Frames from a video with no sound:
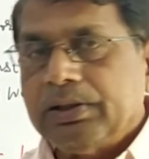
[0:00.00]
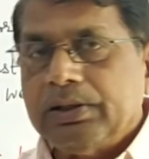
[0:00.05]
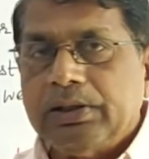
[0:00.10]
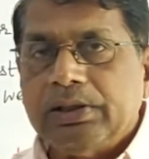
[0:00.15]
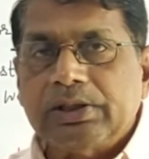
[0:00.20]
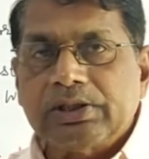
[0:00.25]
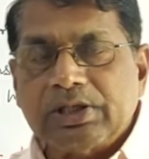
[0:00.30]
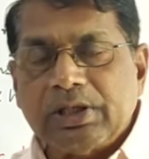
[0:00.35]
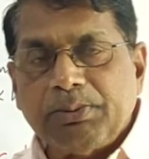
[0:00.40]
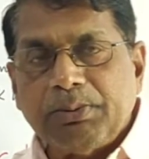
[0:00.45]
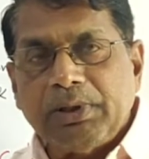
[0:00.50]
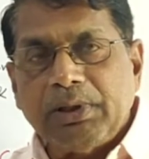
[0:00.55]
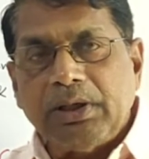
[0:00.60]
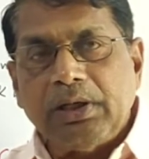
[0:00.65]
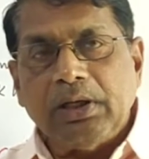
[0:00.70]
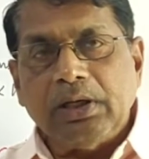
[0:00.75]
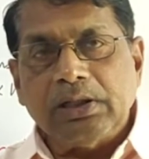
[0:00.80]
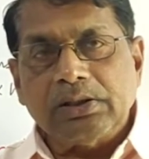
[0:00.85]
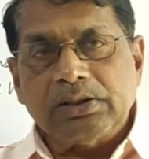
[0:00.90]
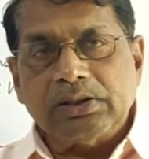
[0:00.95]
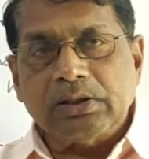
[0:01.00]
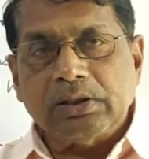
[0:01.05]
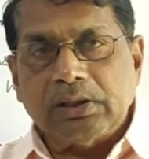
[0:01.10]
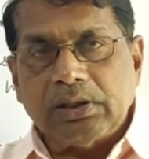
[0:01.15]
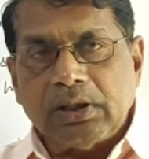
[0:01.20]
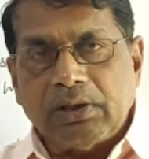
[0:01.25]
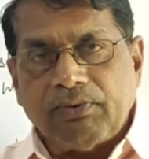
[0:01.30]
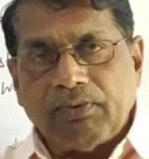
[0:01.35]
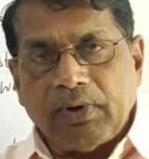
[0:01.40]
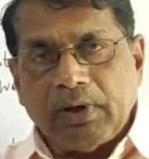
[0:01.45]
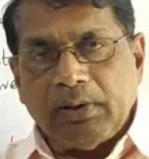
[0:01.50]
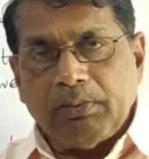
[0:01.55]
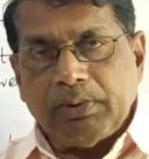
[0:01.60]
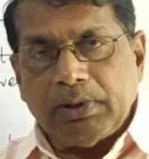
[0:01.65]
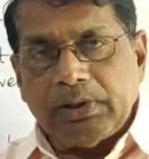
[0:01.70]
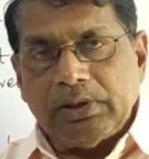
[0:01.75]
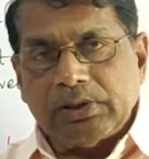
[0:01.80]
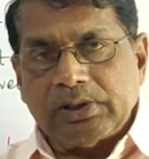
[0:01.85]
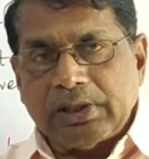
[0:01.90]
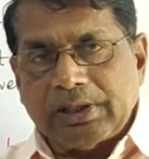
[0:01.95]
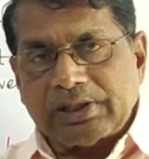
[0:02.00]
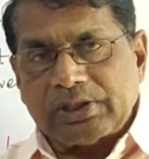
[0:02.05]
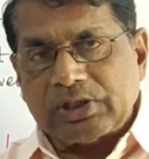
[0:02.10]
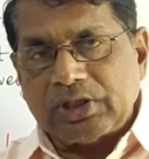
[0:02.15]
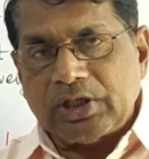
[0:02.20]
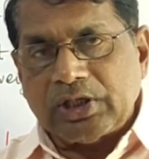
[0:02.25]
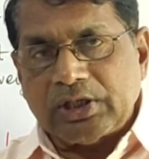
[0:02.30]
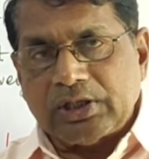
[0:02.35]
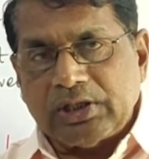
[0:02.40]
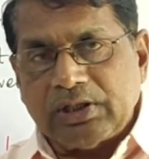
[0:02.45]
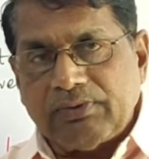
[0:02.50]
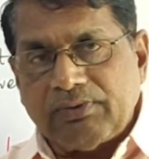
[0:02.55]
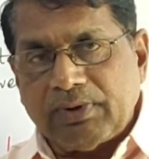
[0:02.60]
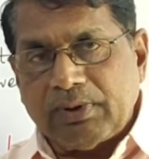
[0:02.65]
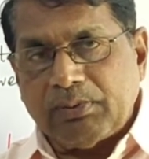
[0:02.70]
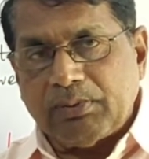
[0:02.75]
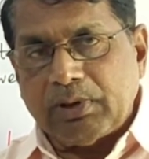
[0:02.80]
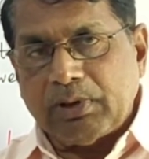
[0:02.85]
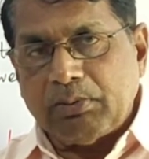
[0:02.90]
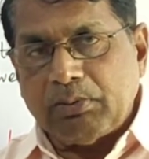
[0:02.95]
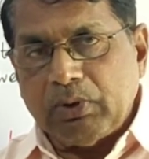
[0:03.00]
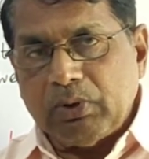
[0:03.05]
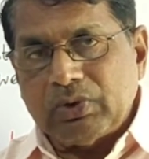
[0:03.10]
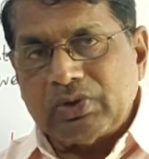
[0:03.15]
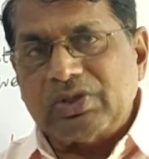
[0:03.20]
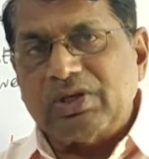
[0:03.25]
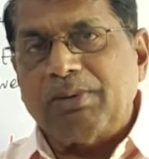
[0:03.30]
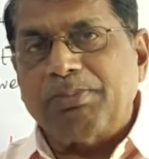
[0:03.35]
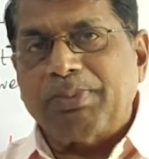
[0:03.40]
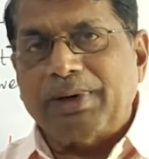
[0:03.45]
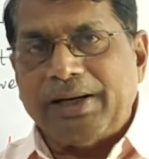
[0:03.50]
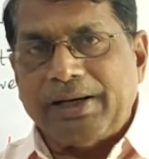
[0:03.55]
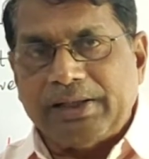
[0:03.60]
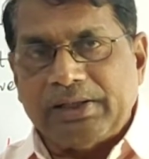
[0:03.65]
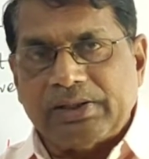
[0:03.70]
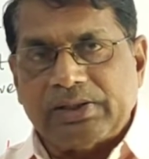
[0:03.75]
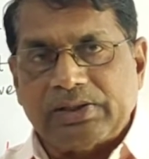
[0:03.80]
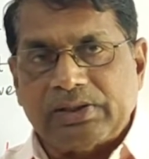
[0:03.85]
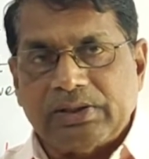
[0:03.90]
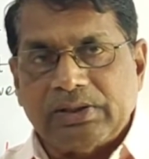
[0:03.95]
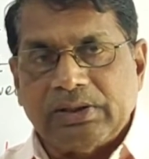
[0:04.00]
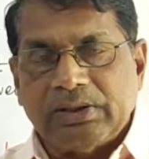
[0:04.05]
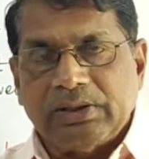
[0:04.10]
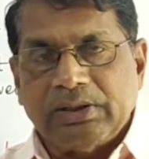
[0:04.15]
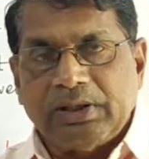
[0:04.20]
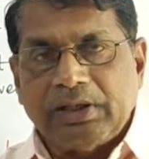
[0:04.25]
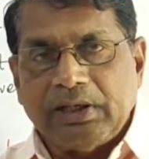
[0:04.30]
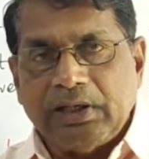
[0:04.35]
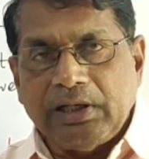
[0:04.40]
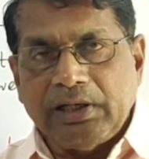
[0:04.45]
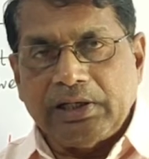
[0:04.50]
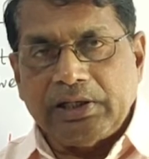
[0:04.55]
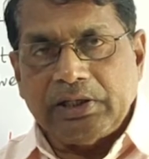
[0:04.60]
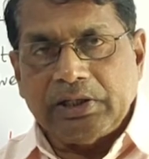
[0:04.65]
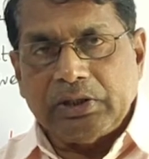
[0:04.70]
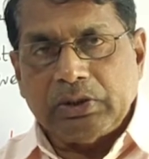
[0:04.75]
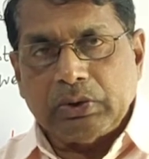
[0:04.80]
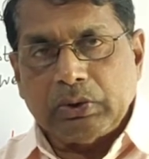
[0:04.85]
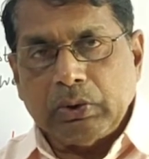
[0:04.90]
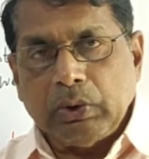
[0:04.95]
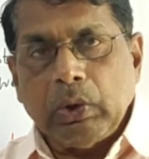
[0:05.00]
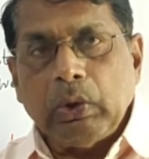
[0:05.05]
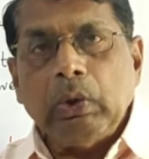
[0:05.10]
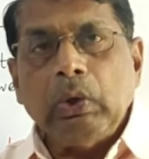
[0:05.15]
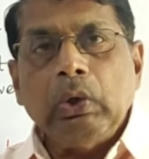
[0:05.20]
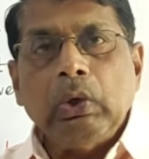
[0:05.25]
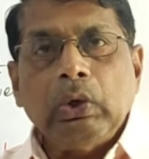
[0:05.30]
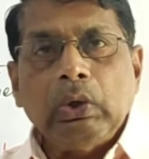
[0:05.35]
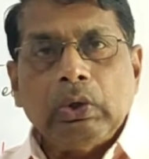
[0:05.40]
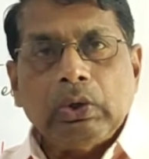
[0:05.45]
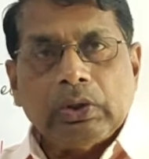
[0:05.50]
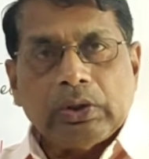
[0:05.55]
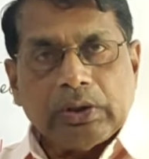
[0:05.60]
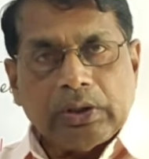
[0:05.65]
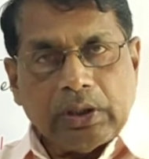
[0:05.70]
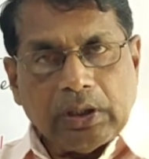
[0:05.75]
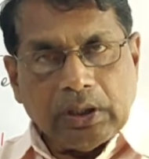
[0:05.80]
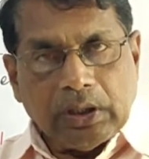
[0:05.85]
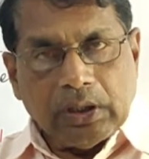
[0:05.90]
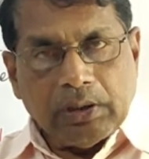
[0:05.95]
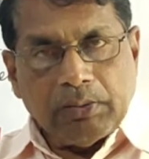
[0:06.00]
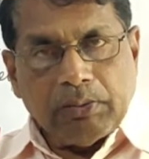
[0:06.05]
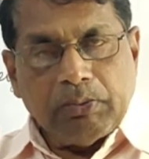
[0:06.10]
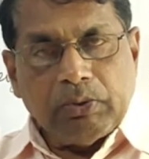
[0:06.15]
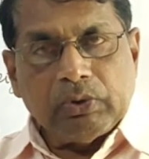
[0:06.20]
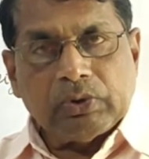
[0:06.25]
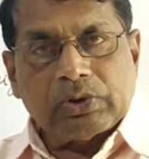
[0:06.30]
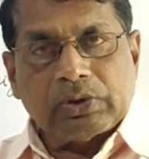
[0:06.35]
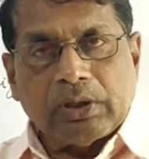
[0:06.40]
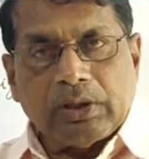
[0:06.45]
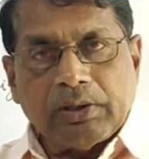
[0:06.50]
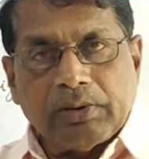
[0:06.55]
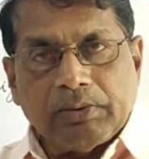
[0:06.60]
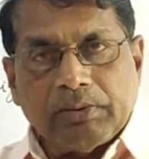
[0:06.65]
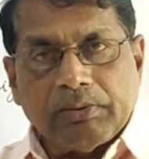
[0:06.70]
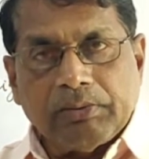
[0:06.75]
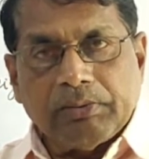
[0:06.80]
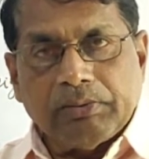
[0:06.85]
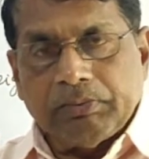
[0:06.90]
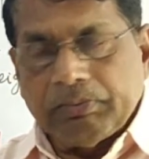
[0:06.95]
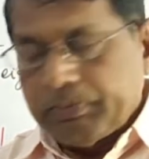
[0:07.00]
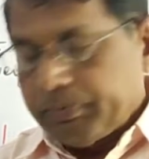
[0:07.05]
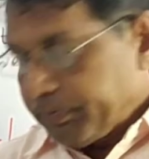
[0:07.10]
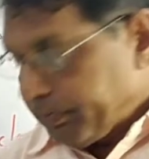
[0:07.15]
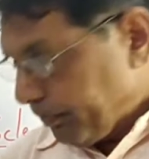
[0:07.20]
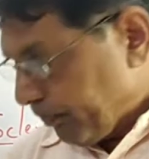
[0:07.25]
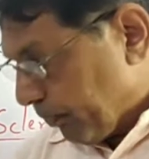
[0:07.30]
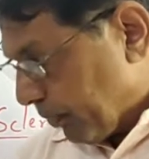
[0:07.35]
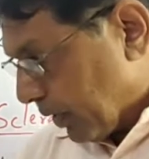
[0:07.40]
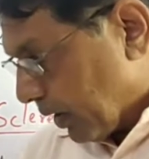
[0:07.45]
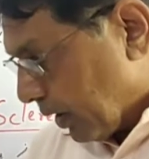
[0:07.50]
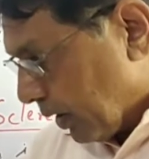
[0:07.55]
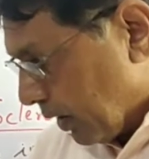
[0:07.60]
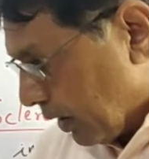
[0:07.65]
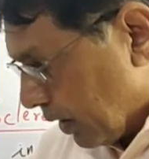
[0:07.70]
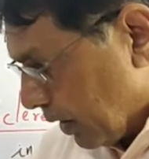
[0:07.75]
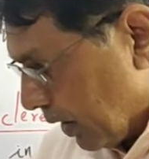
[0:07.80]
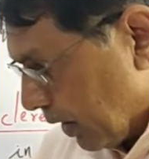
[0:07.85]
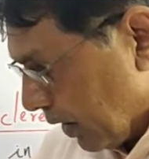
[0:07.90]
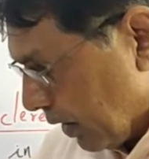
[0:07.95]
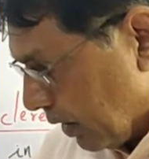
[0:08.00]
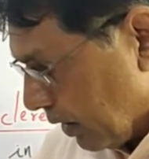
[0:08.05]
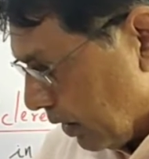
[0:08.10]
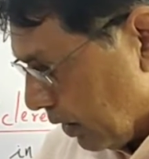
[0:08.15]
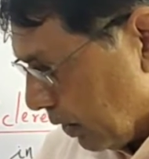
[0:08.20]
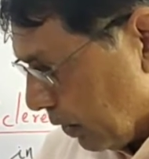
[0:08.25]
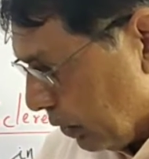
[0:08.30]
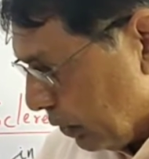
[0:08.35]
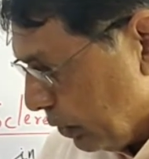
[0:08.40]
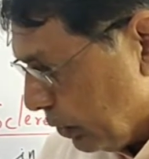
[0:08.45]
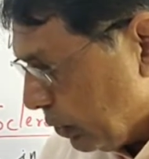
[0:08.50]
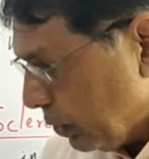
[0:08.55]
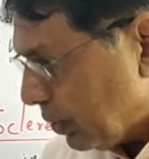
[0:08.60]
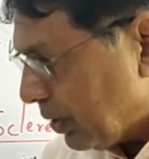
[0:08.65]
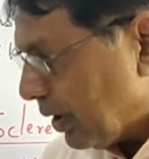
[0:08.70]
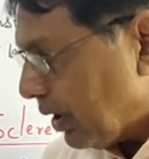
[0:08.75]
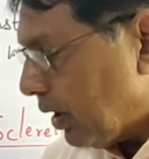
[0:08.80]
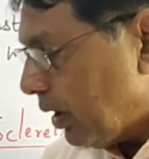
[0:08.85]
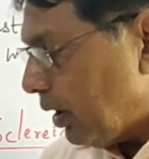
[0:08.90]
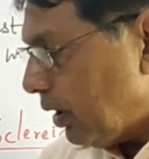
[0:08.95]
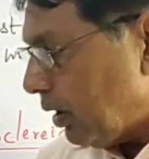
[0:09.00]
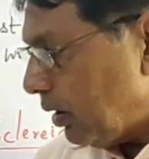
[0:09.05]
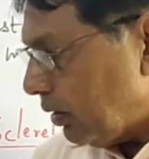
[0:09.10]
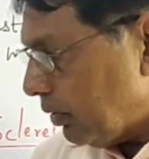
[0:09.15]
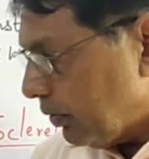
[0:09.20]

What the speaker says: In some areas, the fiber is extracted from the musa plants related to the musa. Then yucca.